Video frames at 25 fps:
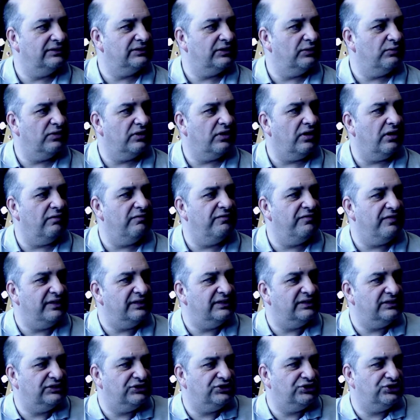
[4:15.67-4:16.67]
So we've got
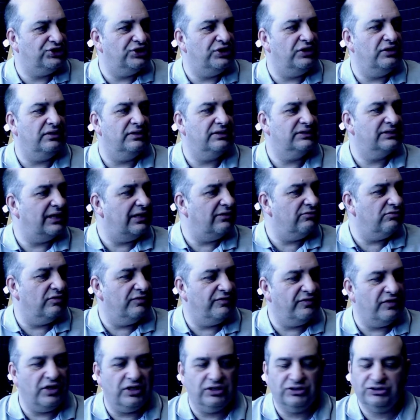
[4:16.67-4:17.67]
vintage tuners that are
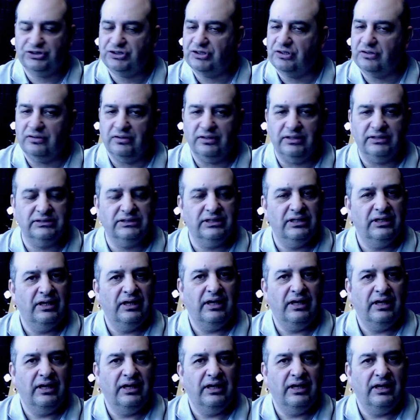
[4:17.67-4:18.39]
reverse tuners.